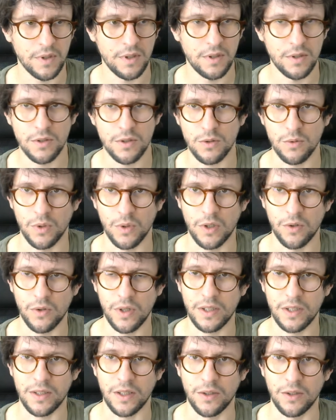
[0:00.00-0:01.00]
So we
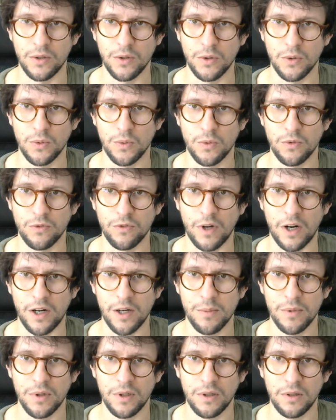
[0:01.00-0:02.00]
create a new
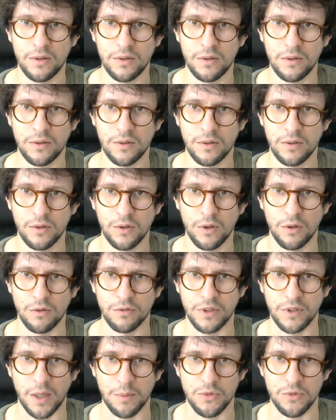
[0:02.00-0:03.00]
variable
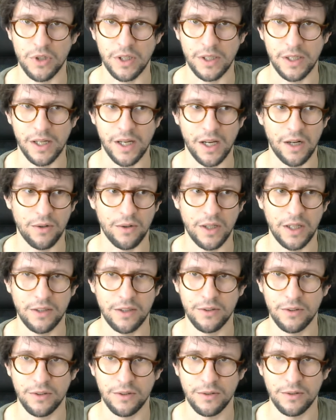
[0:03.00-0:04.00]
of type tracking
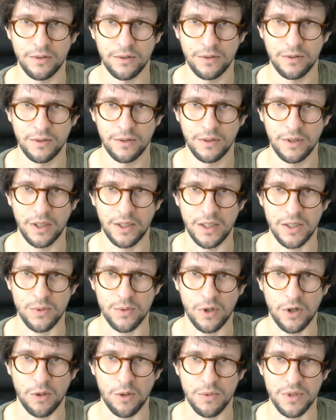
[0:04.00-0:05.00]
allocator, and this
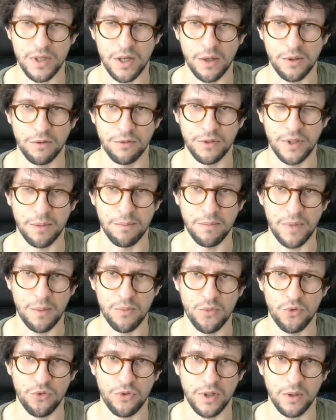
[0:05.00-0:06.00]
one comes out of the
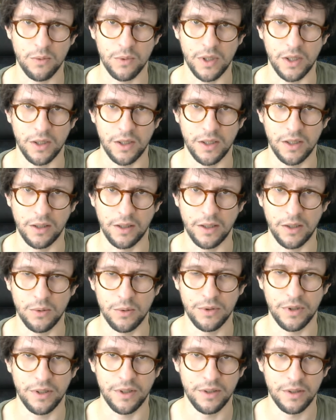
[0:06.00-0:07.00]
mem thing we
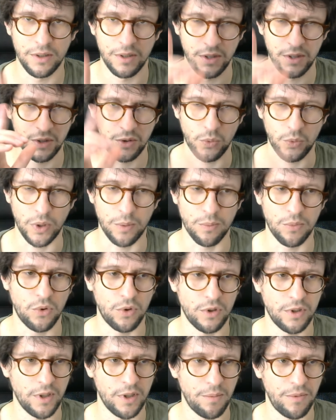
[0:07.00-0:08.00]

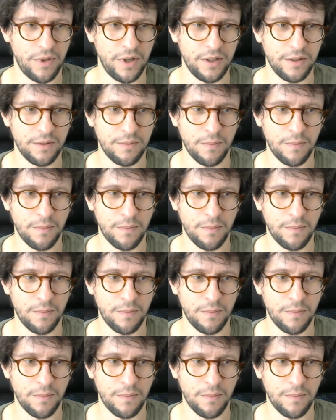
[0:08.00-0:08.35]
imported up there.